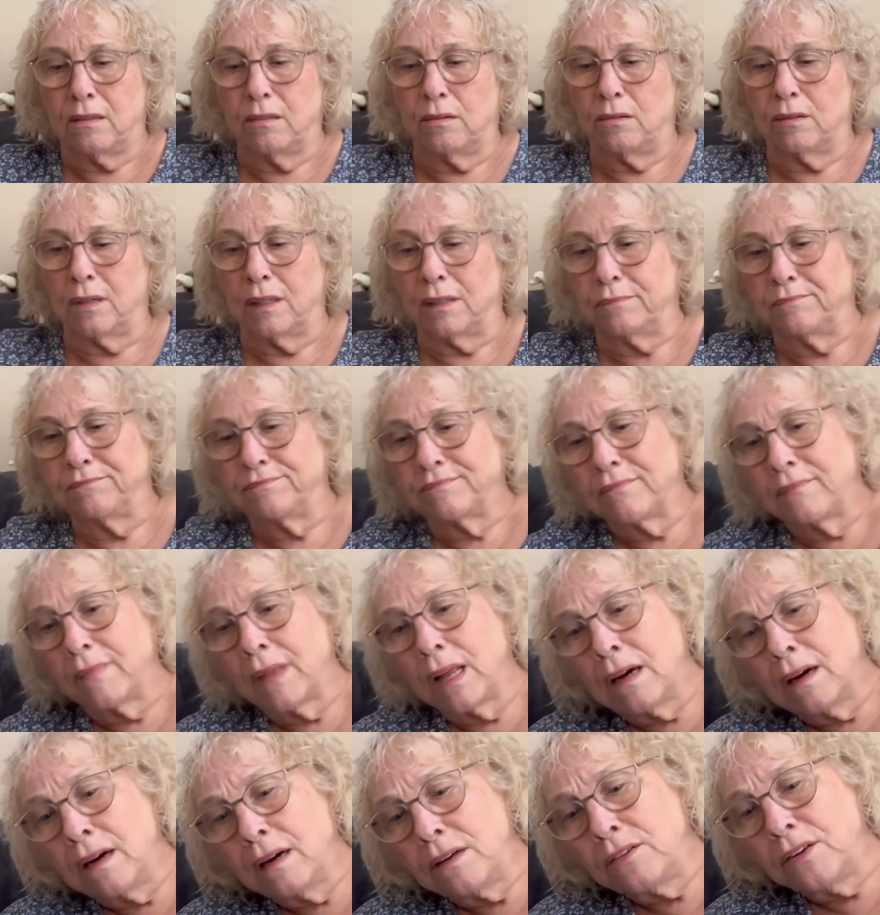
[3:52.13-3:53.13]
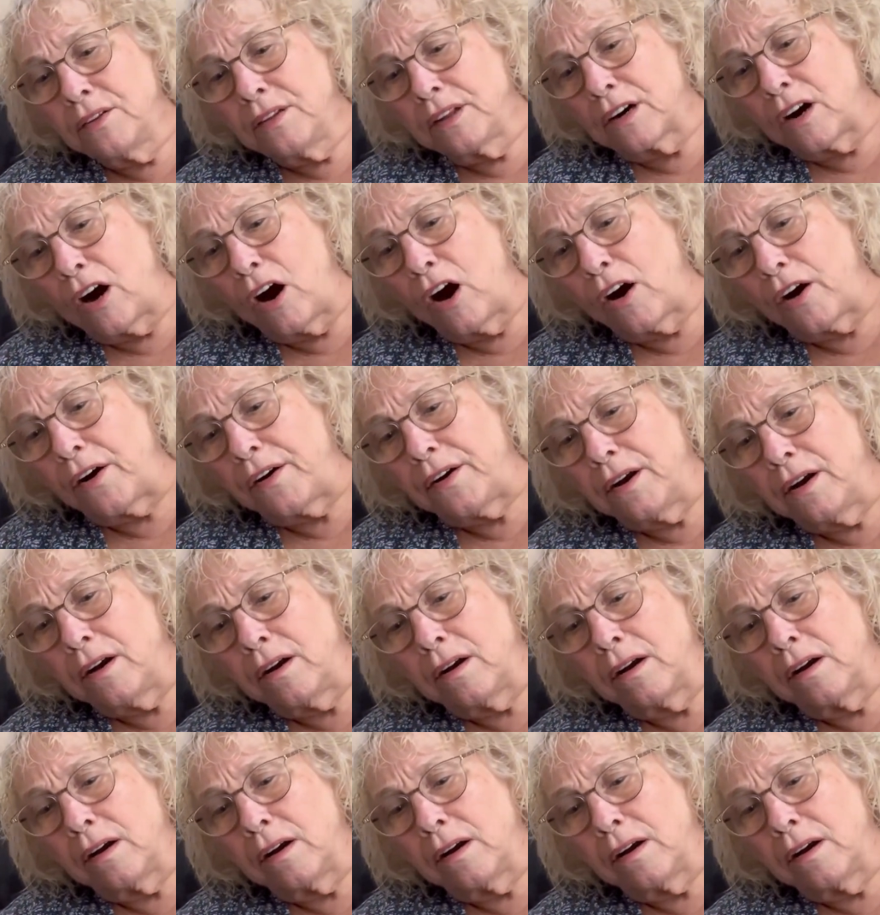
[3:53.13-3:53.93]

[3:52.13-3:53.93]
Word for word: to, uh, to the cart